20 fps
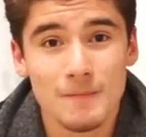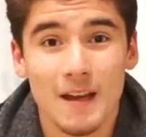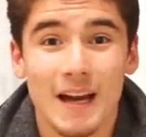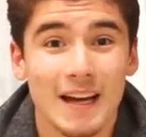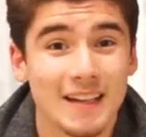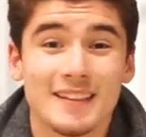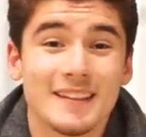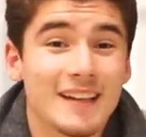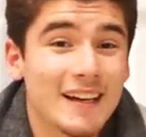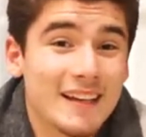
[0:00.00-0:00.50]

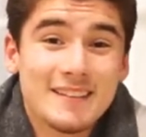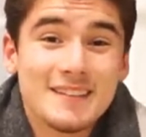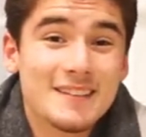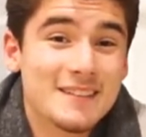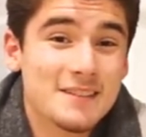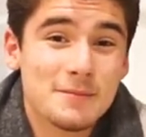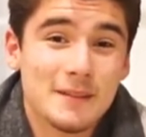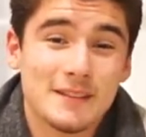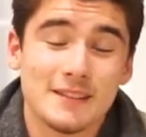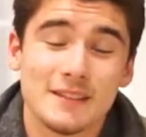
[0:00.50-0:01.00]
I did
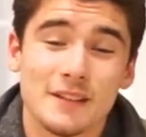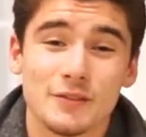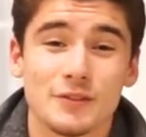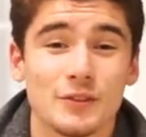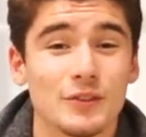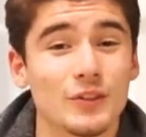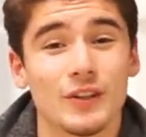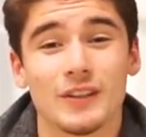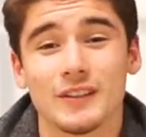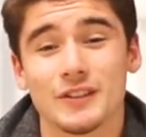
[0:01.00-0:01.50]
this myself,
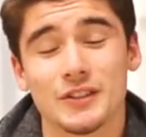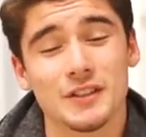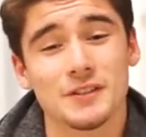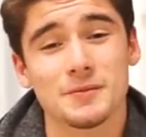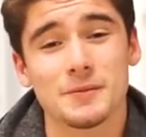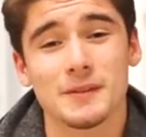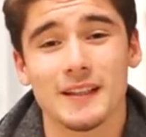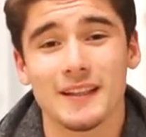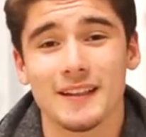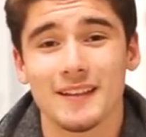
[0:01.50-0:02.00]
so look,
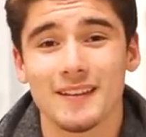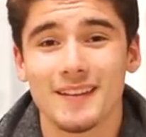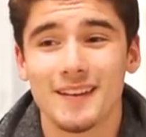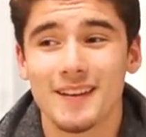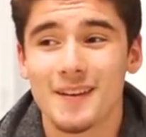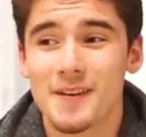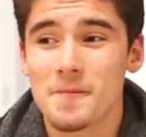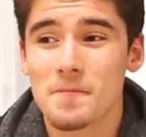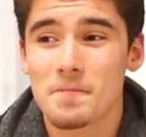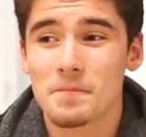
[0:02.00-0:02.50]
trust me, like,
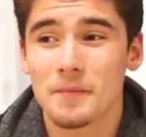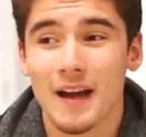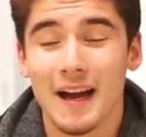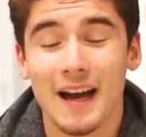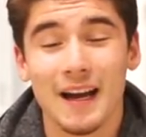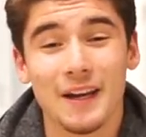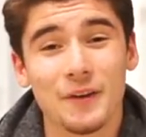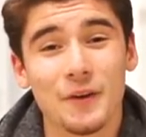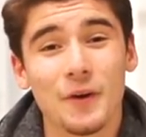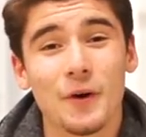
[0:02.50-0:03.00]

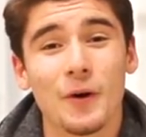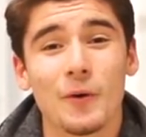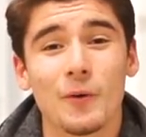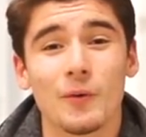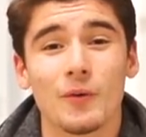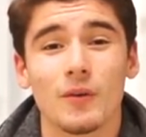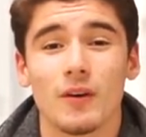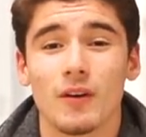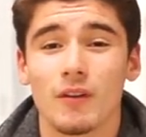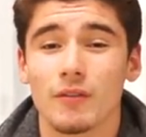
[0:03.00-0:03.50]
I
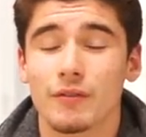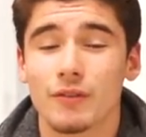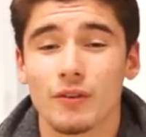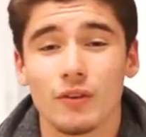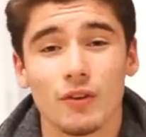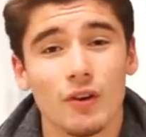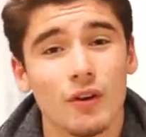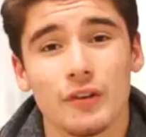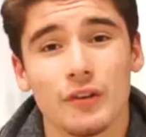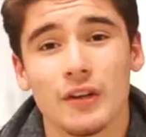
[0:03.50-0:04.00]
know for
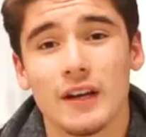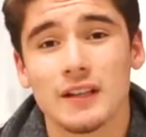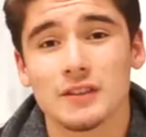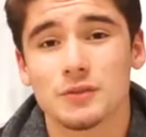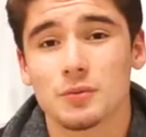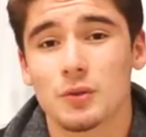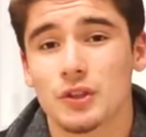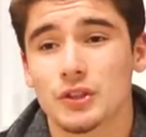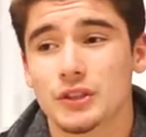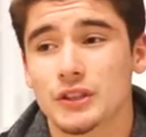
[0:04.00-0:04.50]
a you
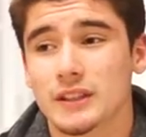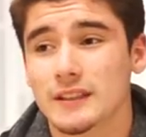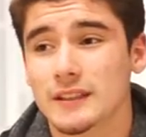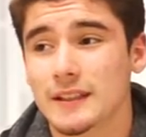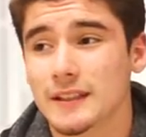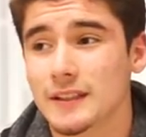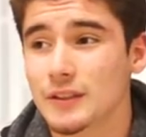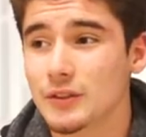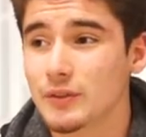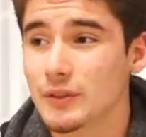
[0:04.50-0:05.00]
guys watching,
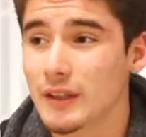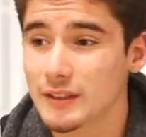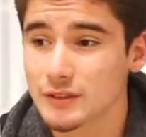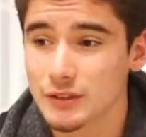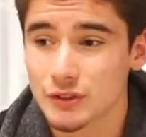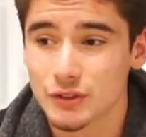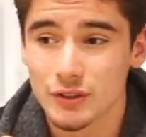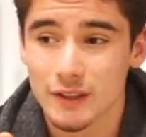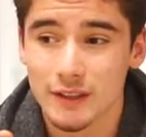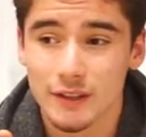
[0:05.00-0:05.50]
like, you guys
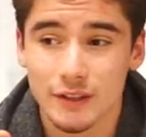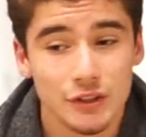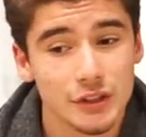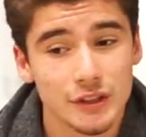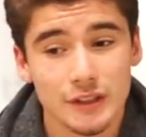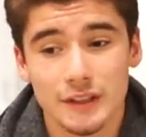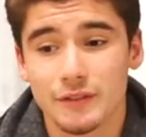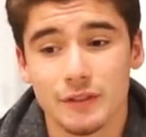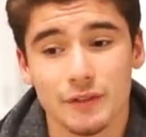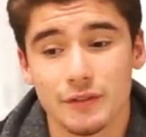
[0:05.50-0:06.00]
are trying to
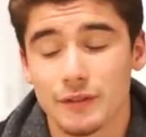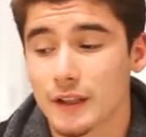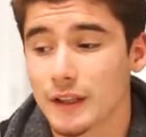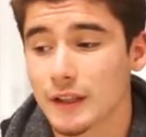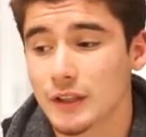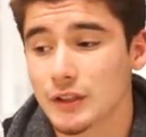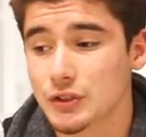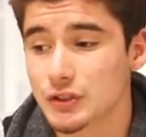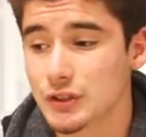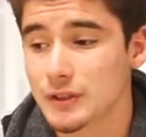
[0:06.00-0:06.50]
achieve your
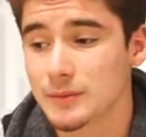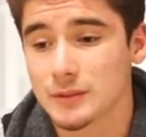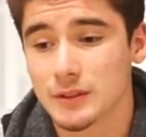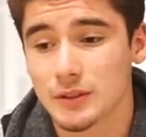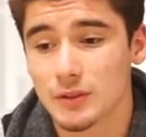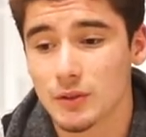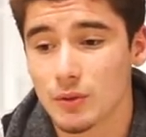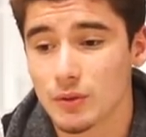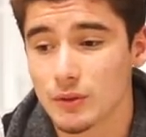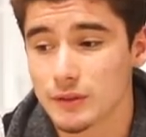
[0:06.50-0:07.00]
fucking dreams
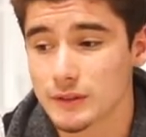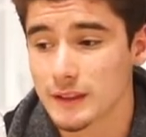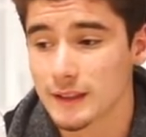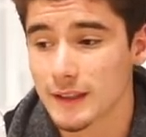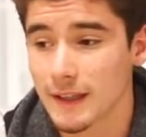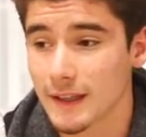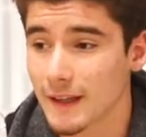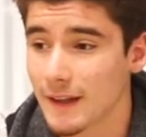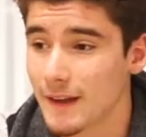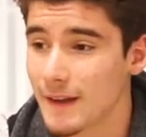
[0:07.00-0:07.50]
and goals, and
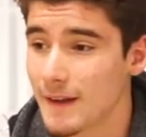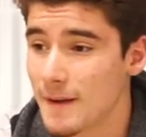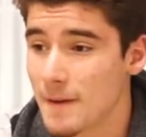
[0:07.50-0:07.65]
like,